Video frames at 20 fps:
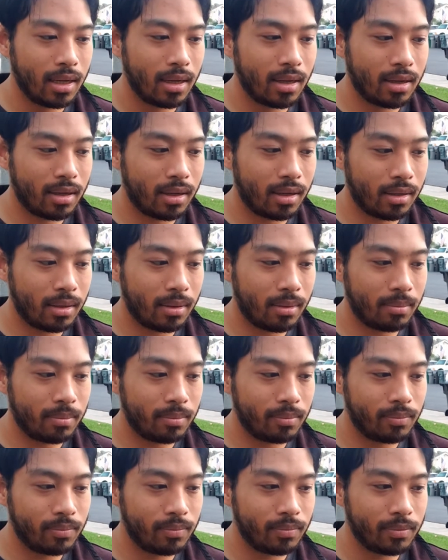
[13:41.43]

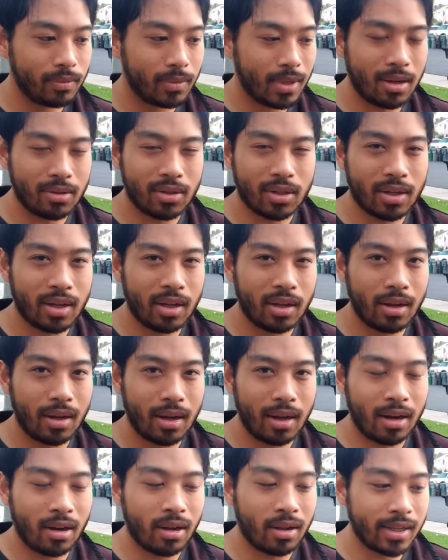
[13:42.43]
I was looking
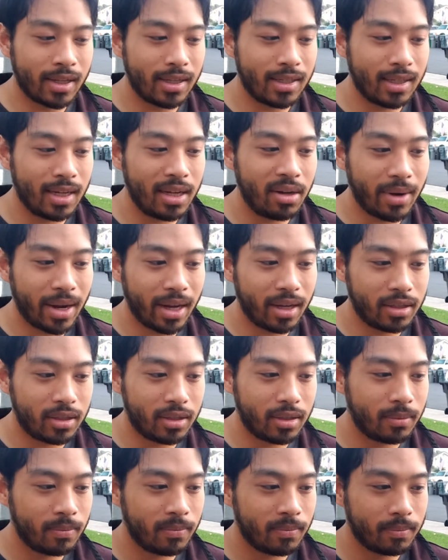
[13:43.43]
at all these heat
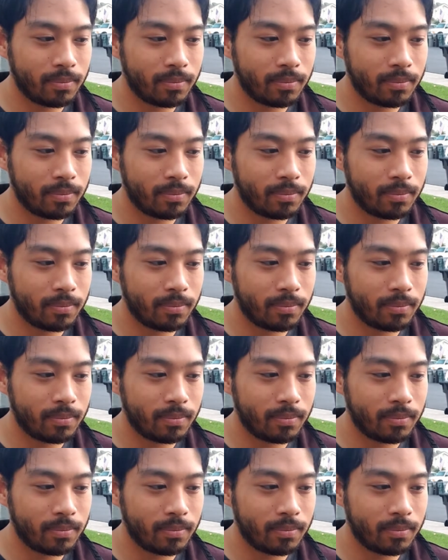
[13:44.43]
rash